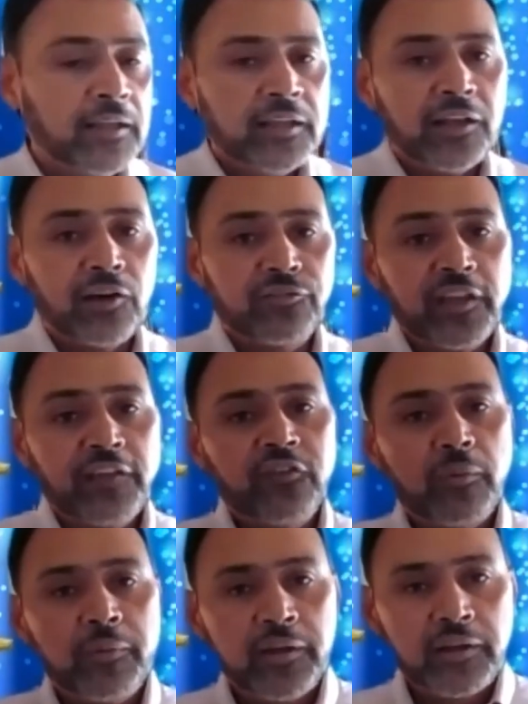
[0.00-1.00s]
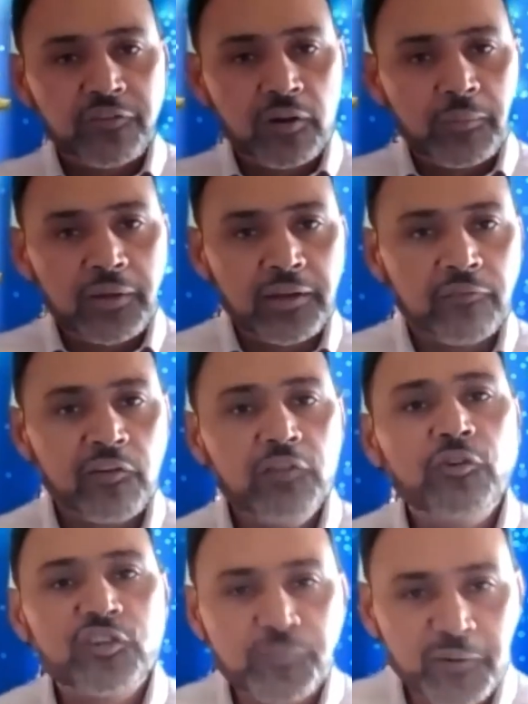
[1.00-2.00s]
Now, think from a
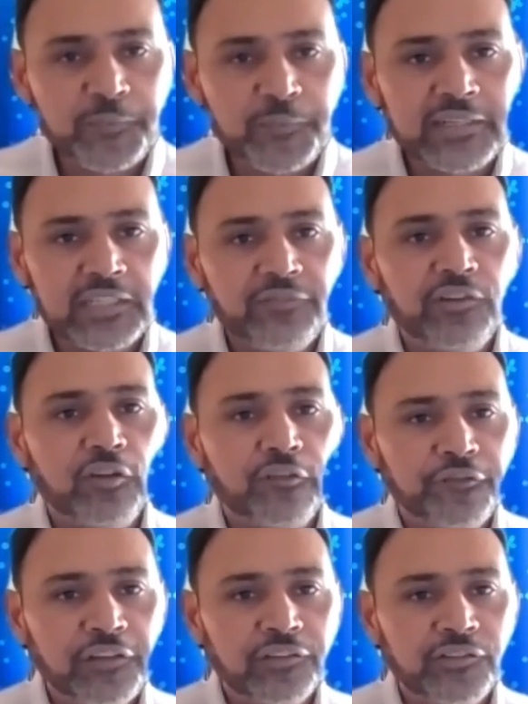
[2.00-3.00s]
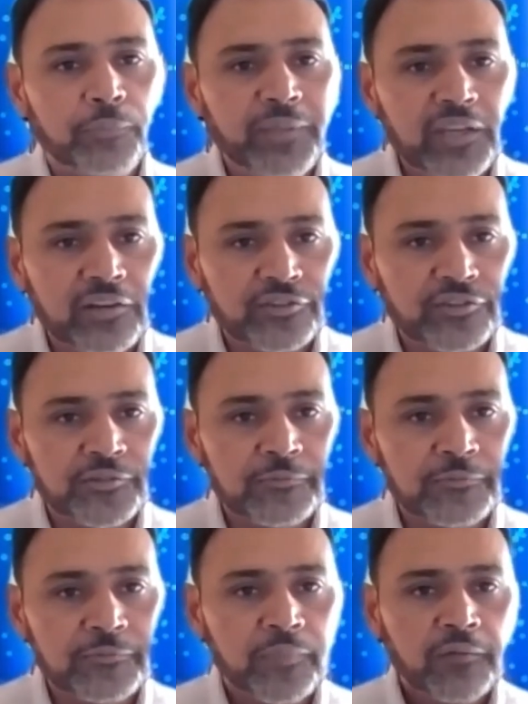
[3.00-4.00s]
reviewer's perspective in your field, your peers.
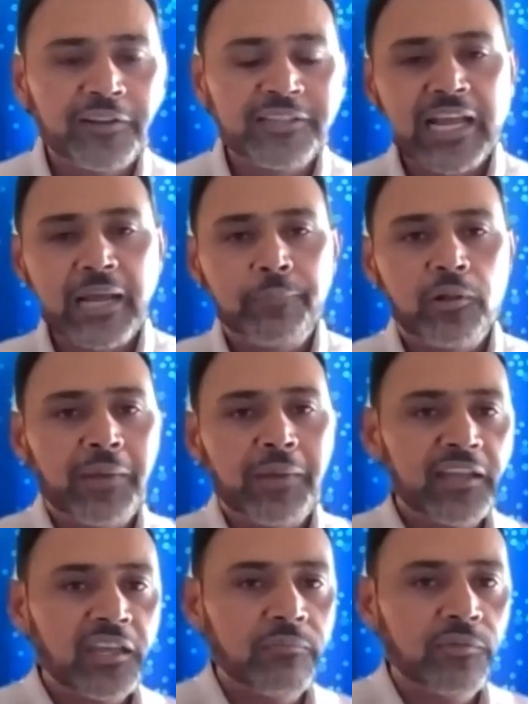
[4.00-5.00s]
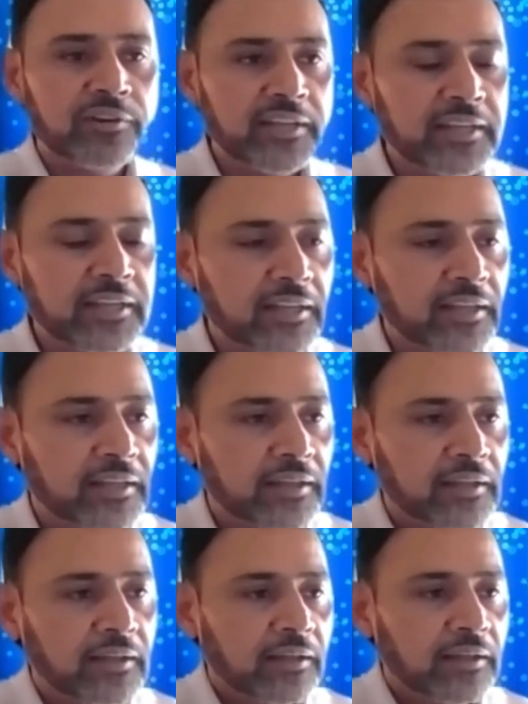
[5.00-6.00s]
For example, my community,
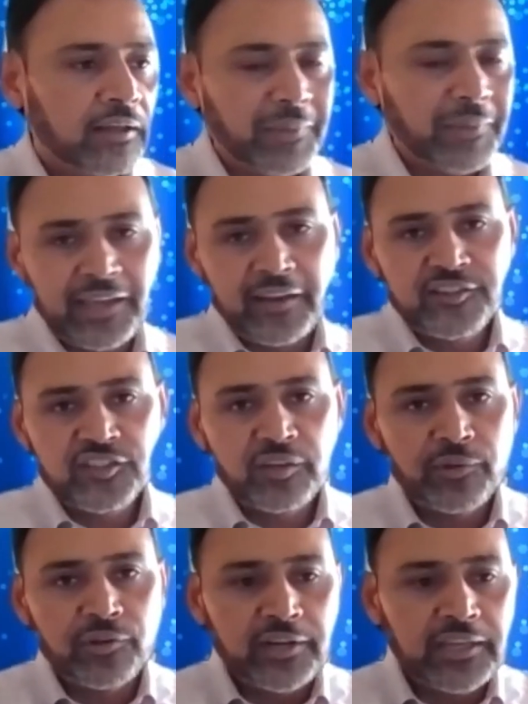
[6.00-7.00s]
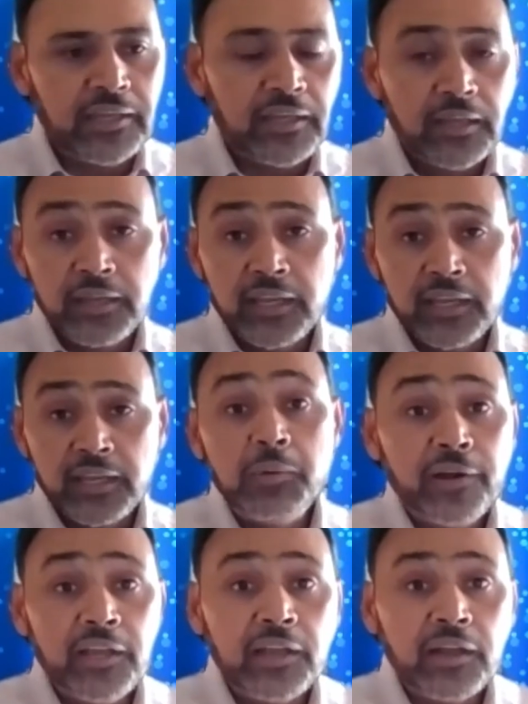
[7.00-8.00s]
mechanics community, can be
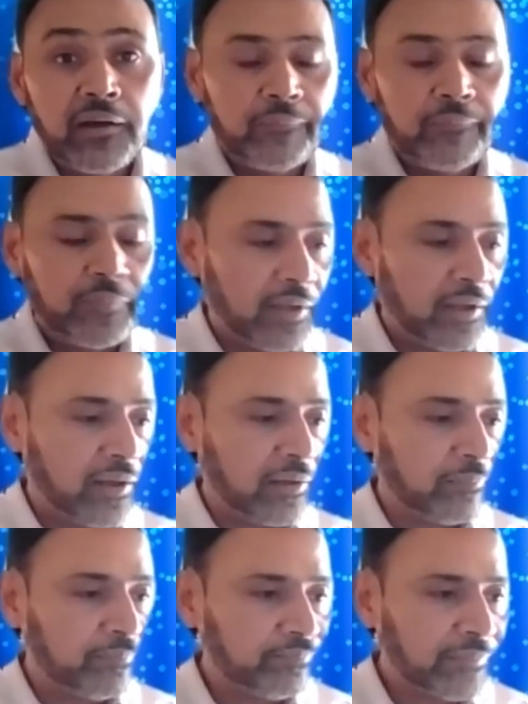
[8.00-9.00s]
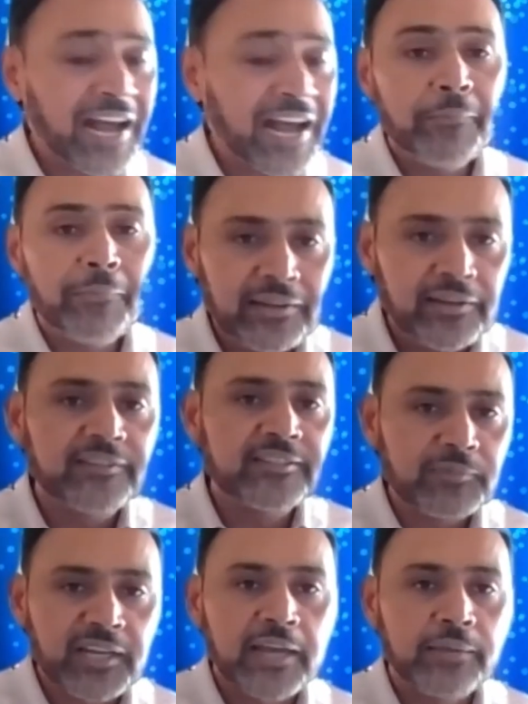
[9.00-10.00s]
pretty high-minded
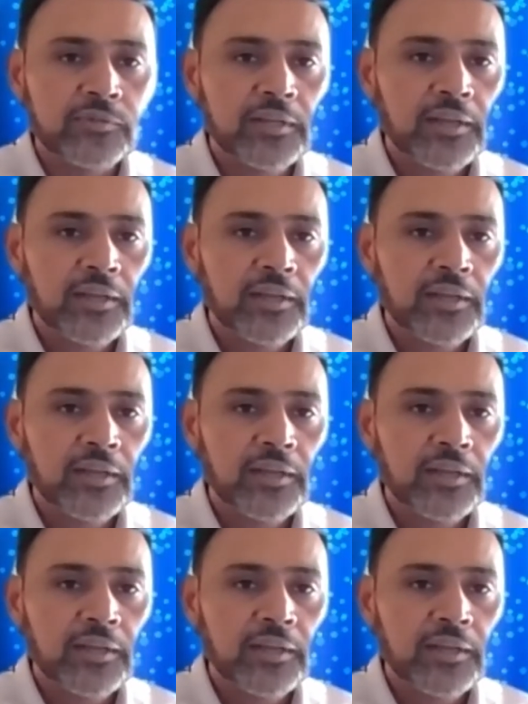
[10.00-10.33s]
sometimes,